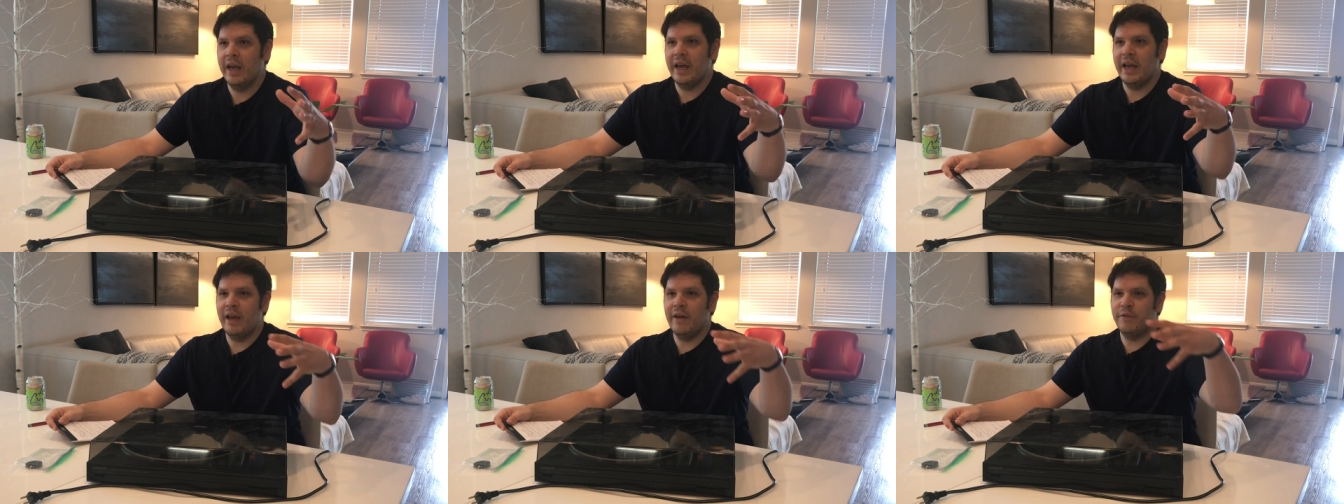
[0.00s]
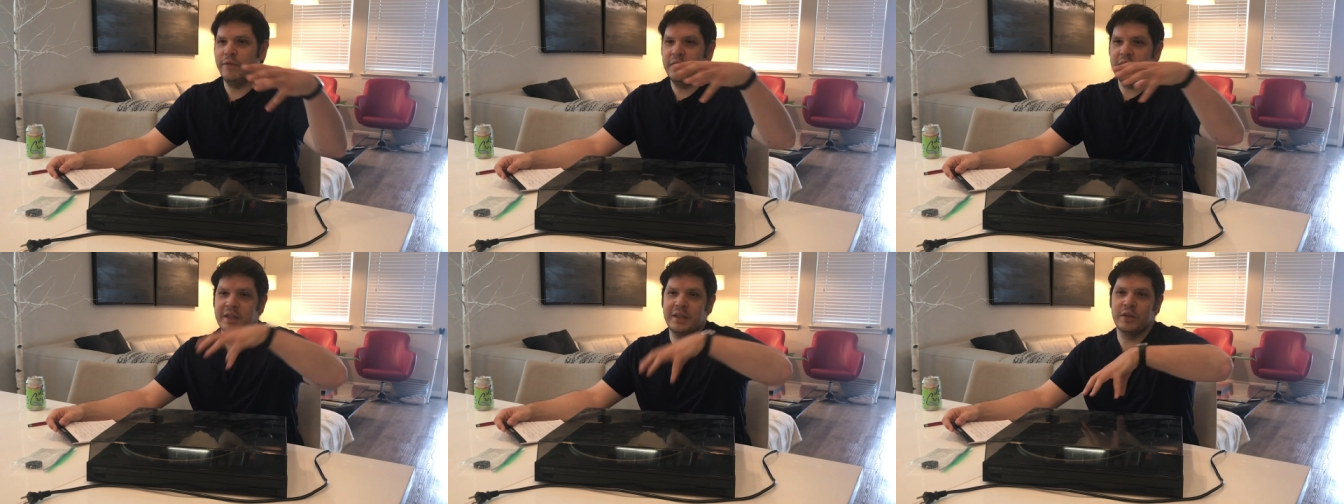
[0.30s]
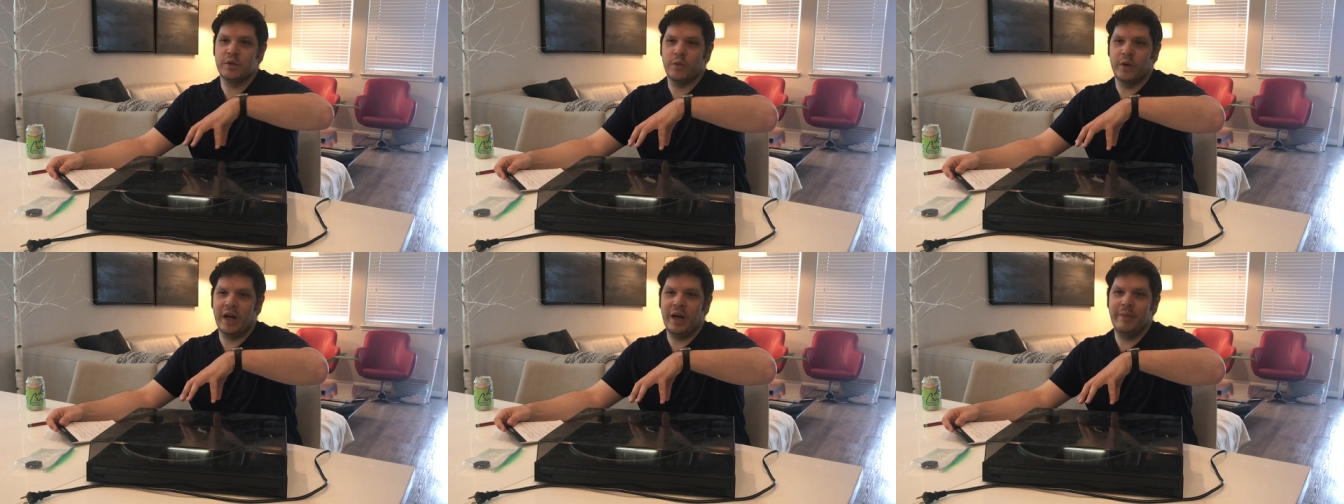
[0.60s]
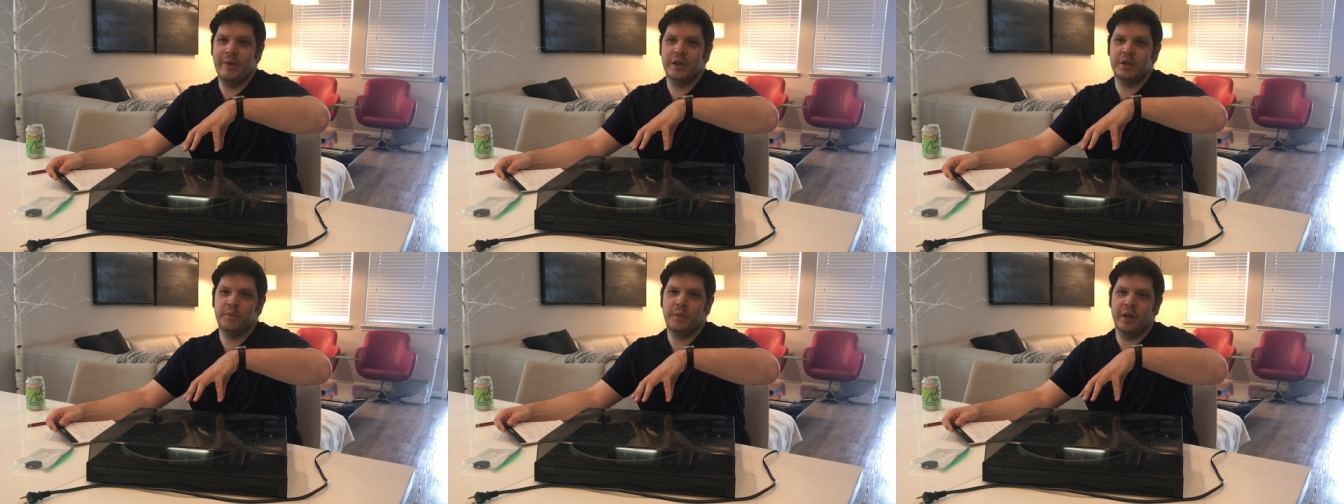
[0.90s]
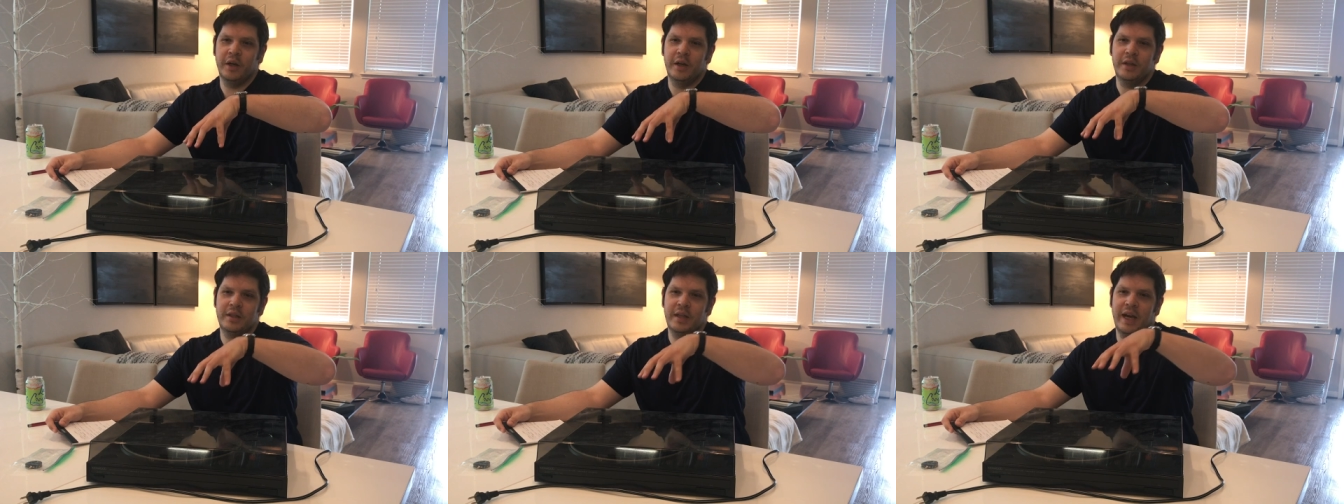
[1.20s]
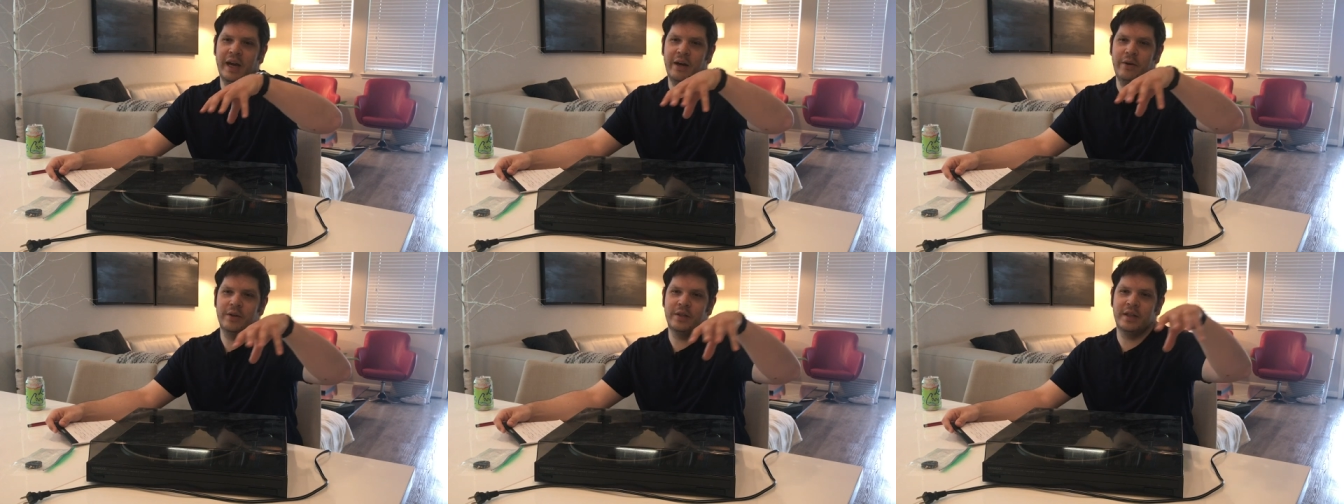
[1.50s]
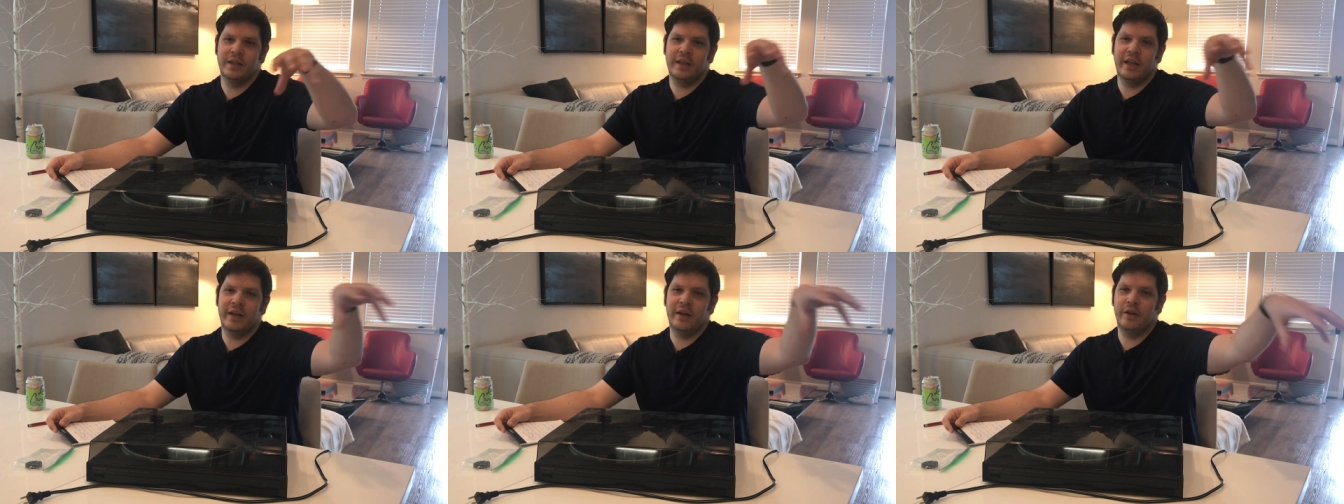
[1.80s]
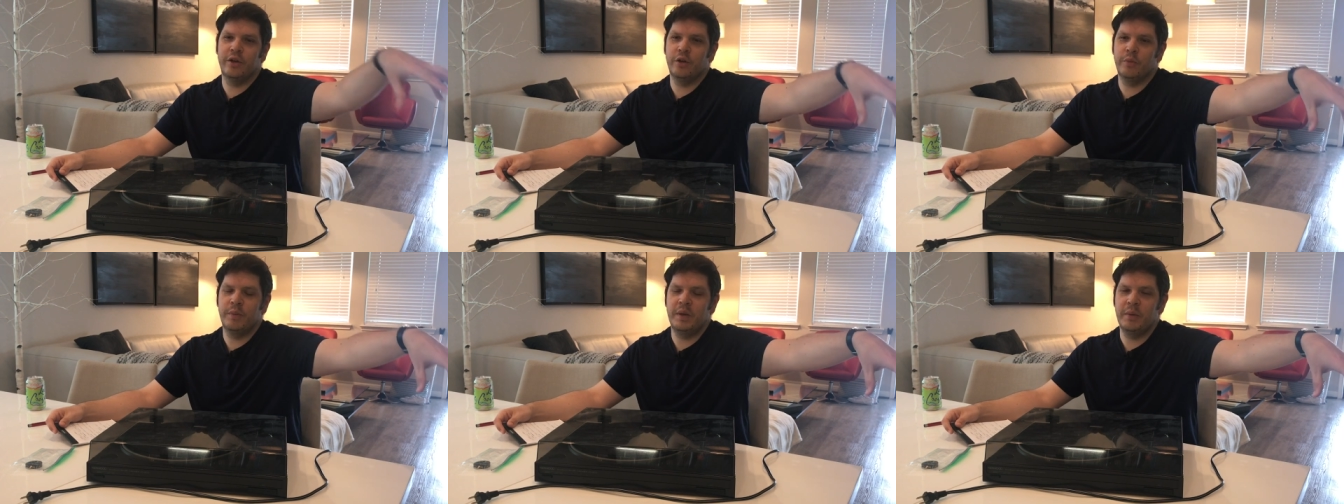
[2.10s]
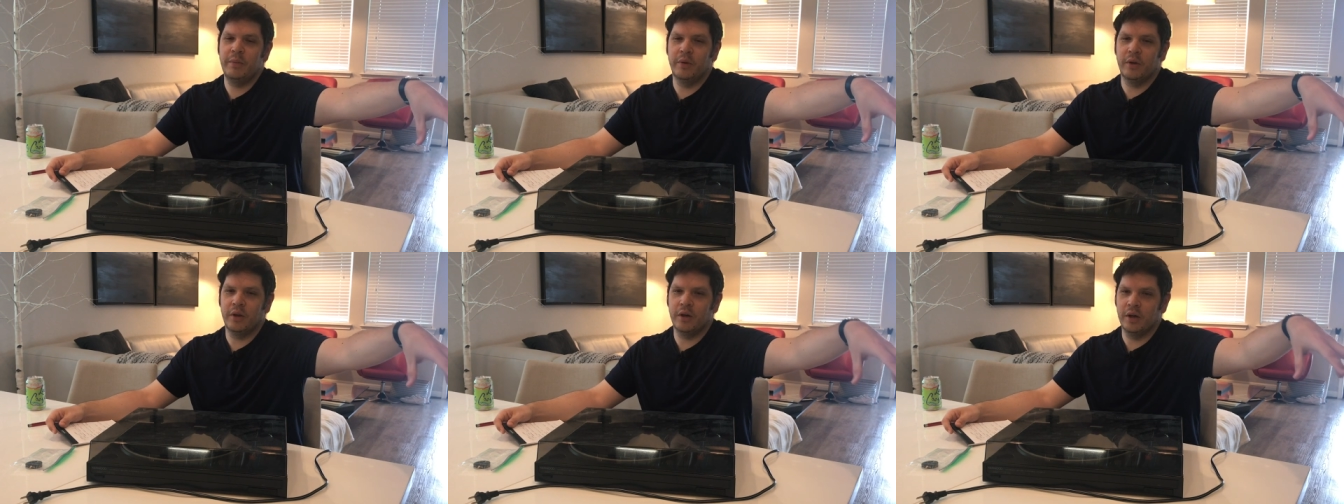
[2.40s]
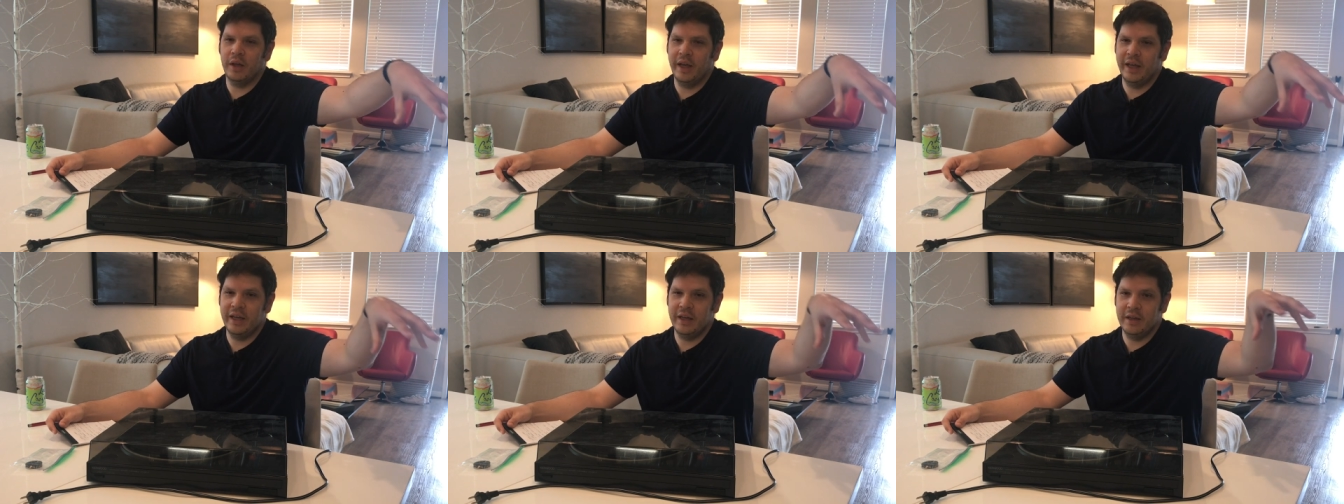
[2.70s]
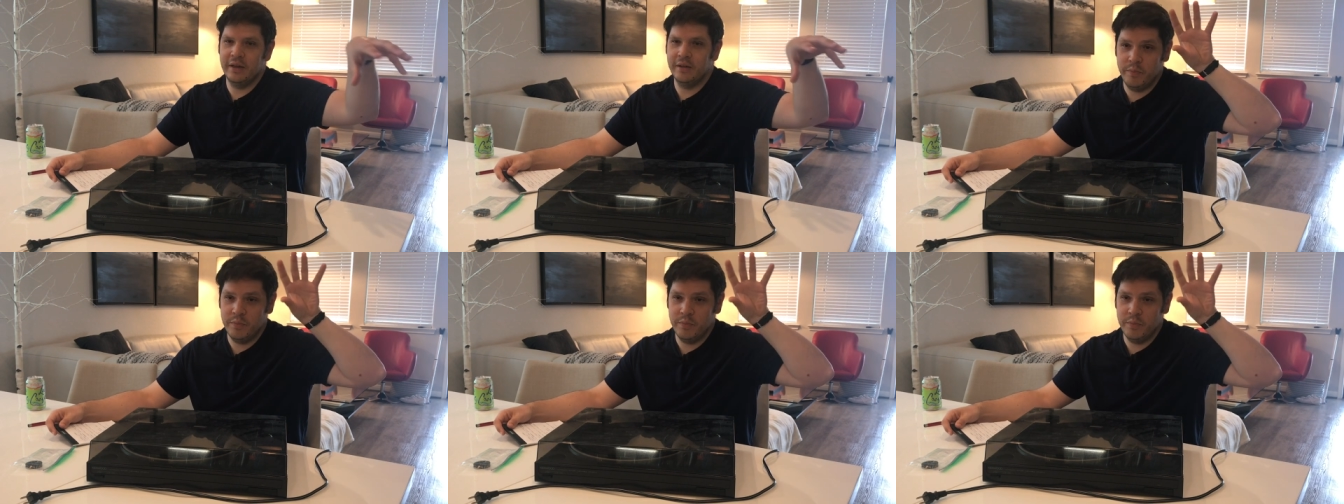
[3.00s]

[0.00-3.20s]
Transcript: if this is what I'm experiencing, how is it that other people are like